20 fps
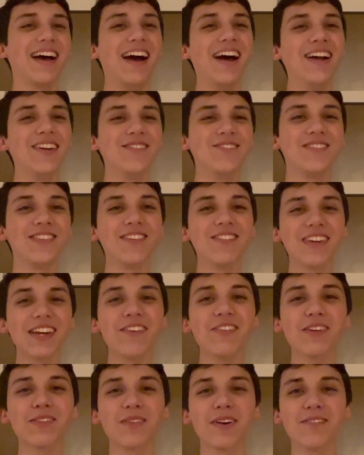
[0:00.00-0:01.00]
I'm filming
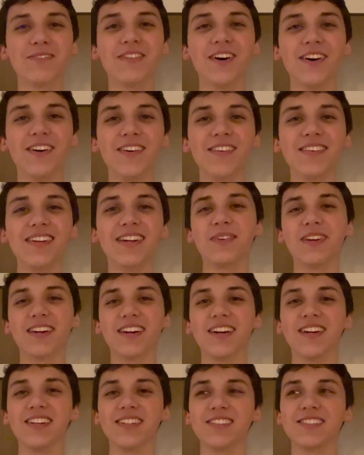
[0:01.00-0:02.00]
it with my phone
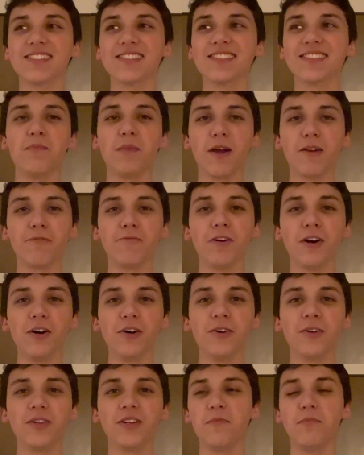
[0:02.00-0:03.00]
because my
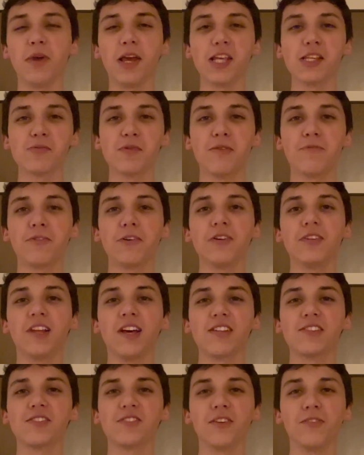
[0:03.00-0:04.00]
phone makes me feel
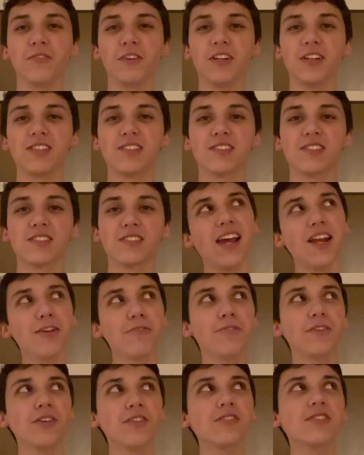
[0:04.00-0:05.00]
less nervous and
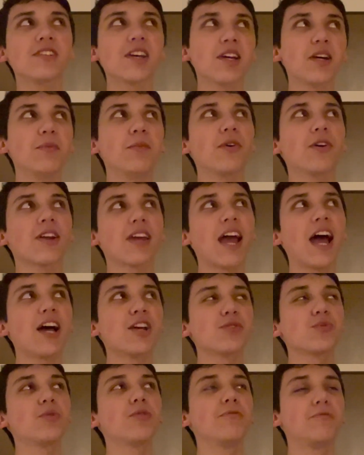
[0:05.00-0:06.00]
it feels like a more
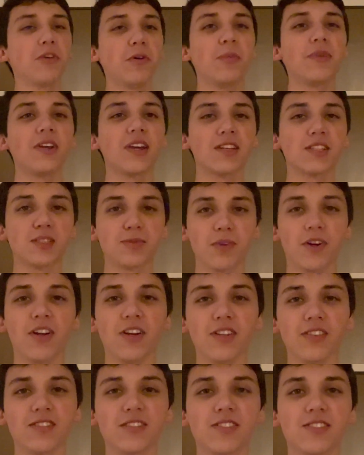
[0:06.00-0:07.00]
casual filming
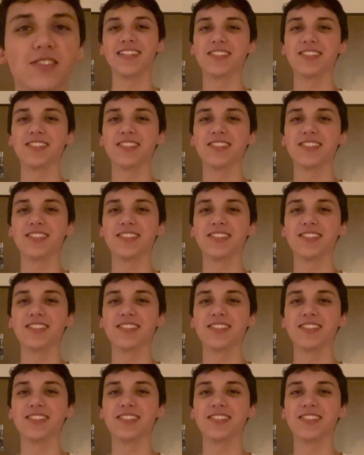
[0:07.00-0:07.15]
experience.